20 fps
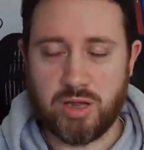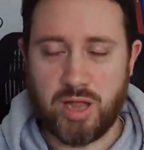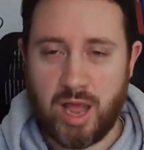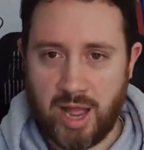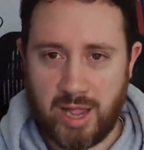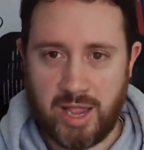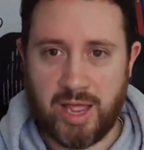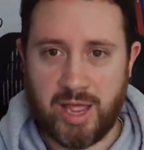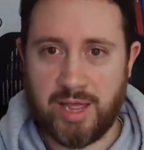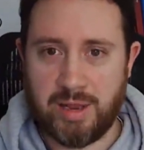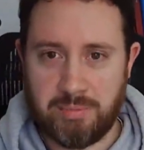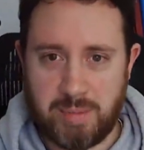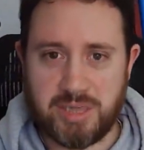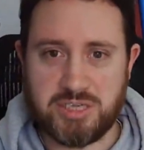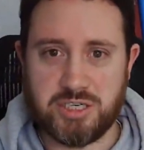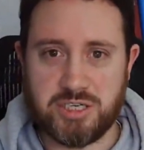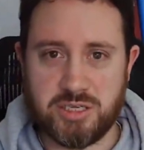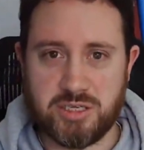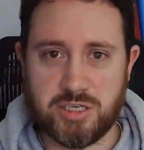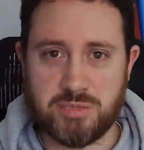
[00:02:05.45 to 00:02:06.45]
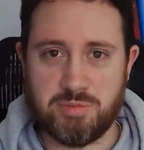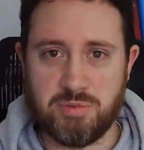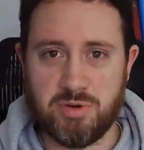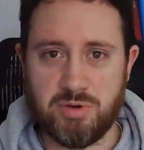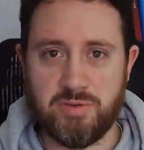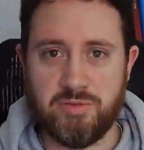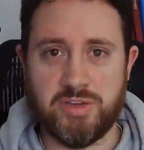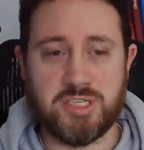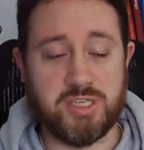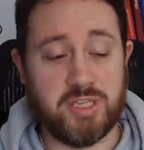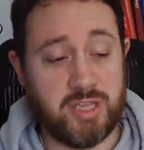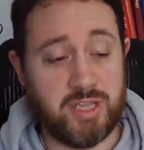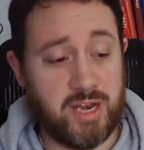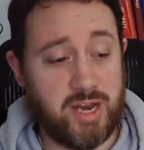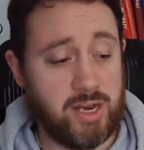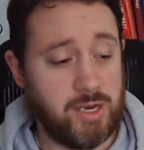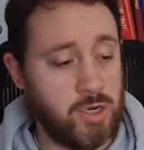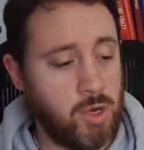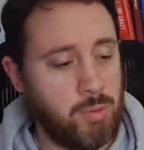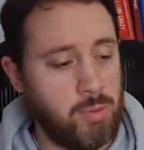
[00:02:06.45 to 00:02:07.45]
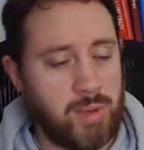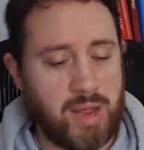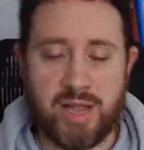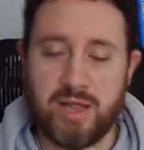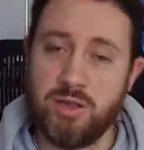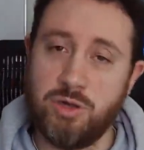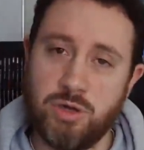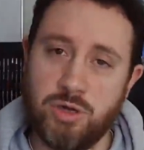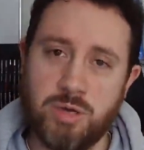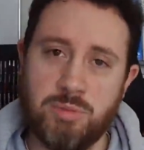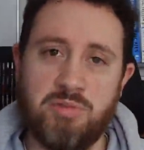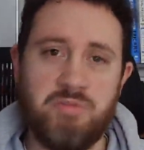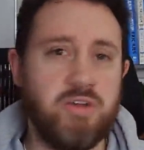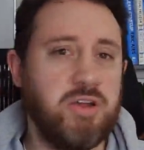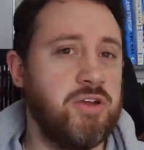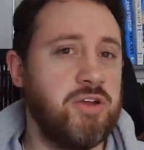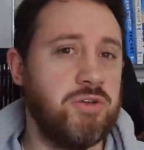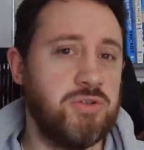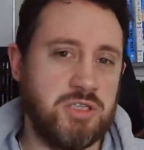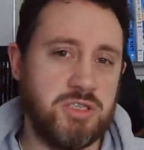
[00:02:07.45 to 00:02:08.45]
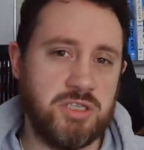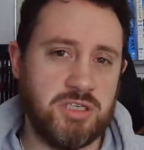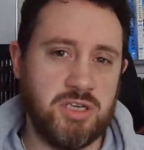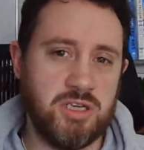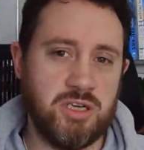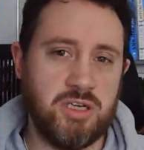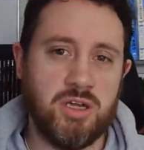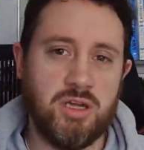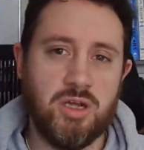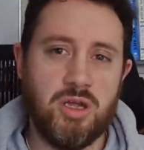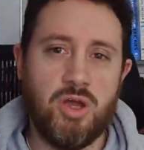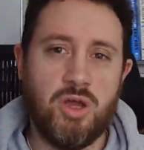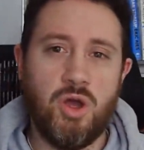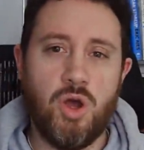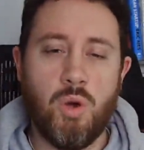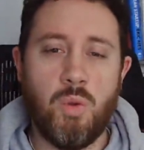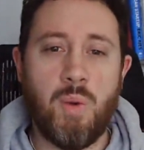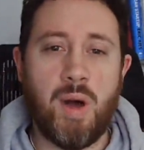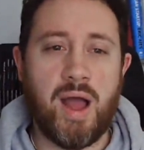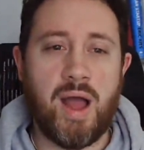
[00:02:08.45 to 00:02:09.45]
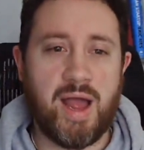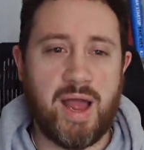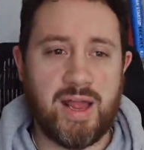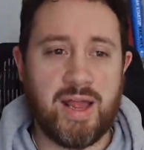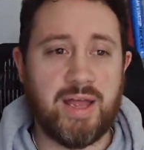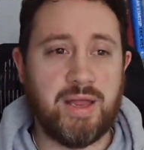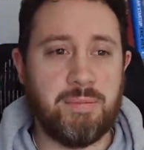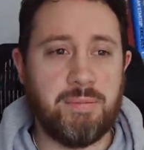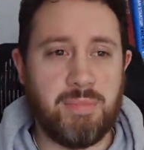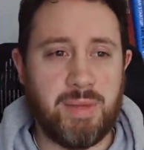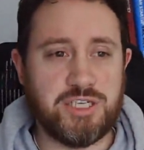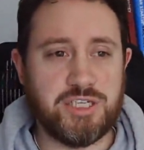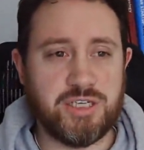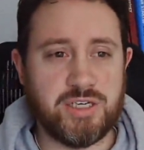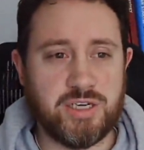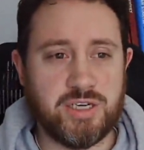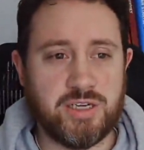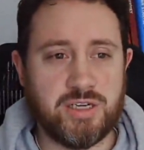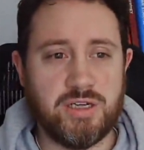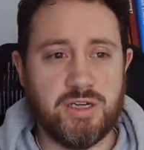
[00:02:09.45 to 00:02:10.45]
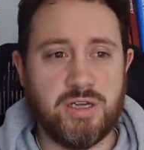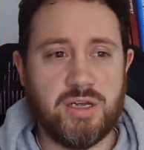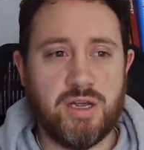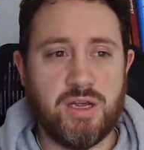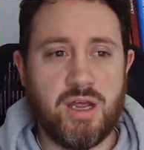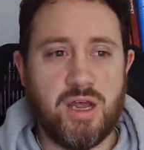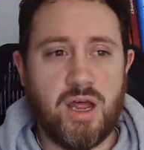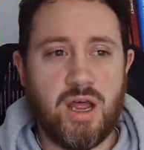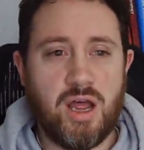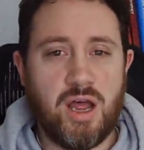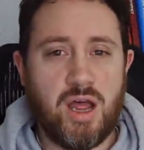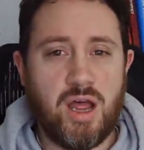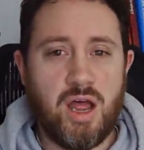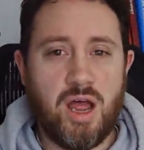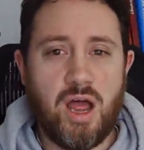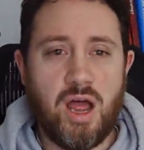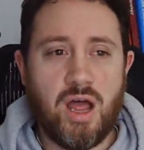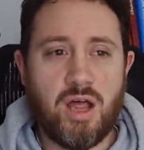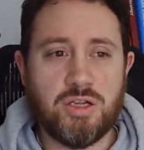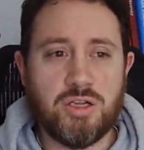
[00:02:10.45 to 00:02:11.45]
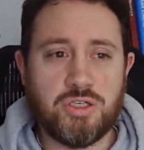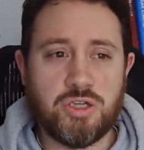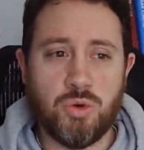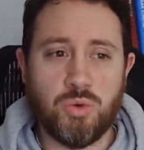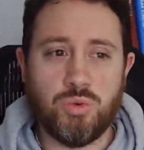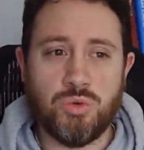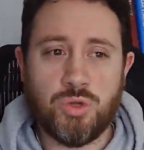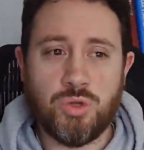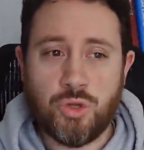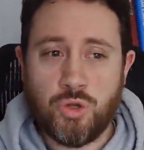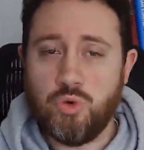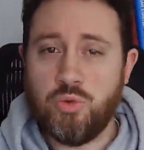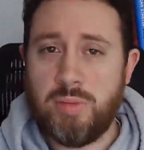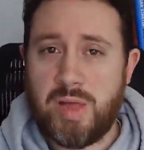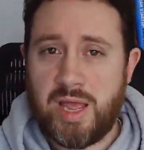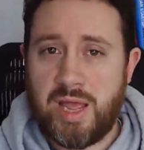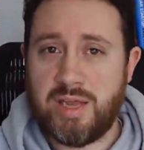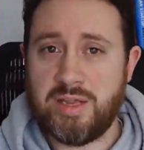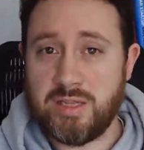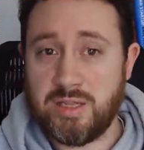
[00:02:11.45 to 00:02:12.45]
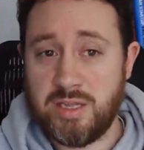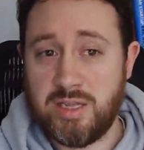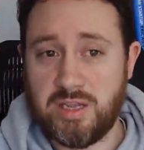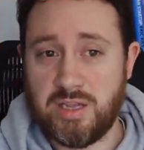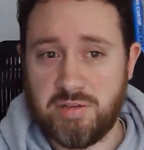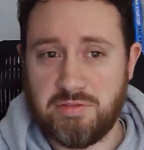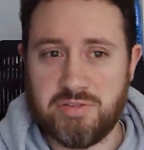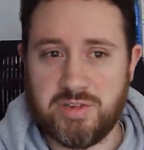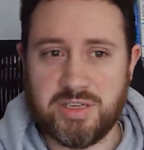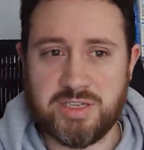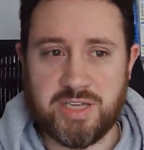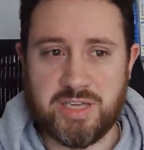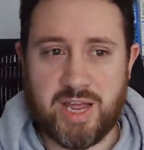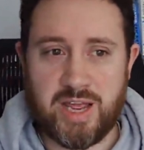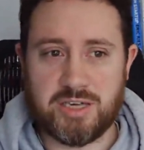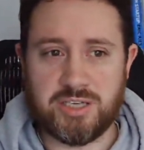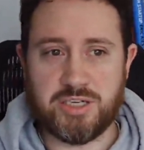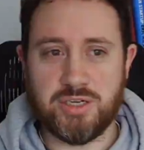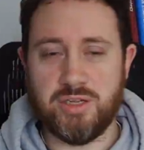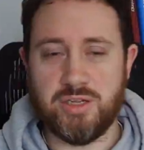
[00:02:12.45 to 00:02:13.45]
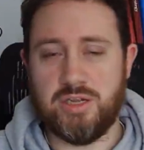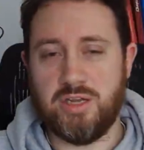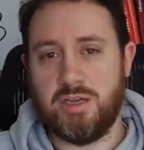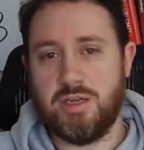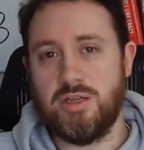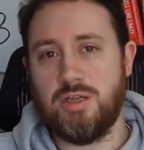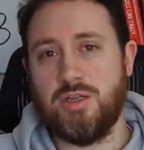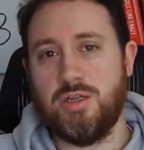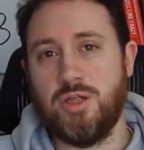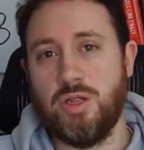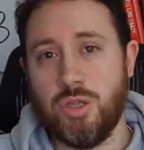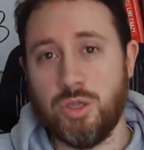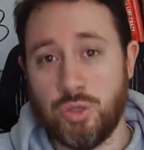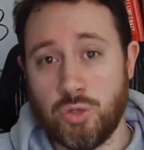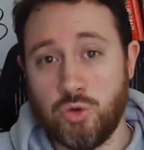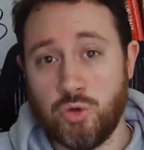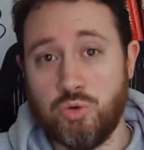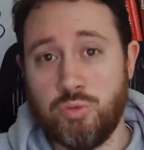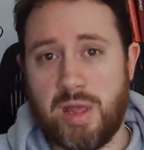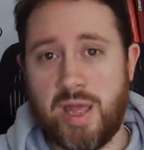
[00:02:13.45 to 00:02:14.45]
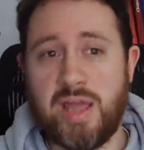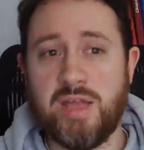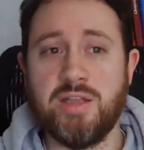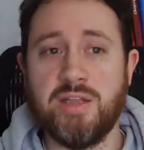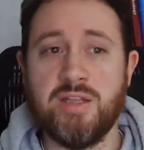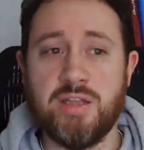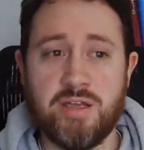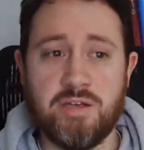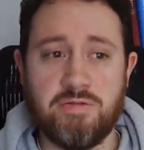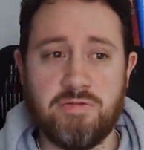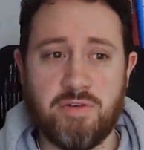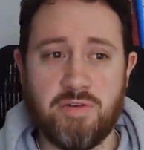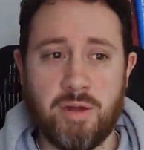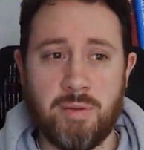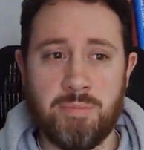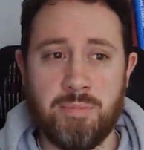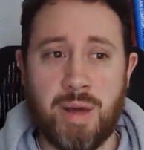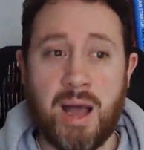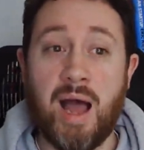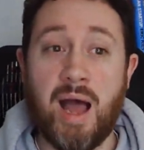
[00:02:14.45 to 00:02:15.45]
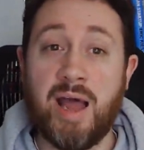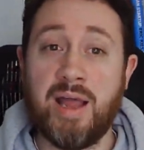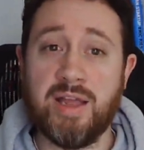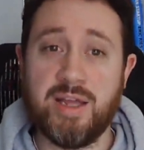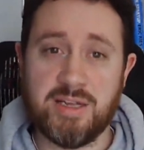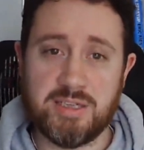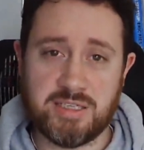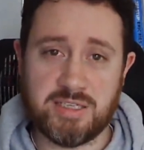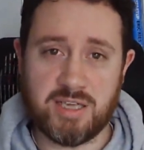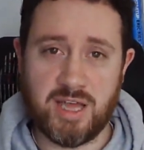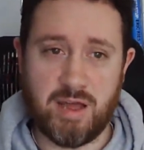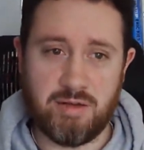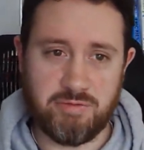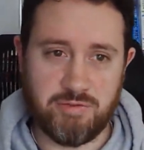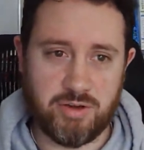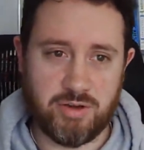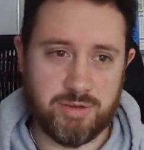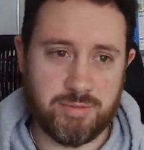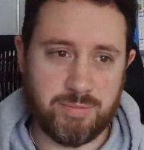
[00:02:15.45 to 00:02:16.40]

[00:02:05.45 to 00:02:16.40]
I had mentioned this previously, and then I had to go back and look at my videos to see why I had mentioned it. So Loom Leaf is actually Loom Leaf by Saatva.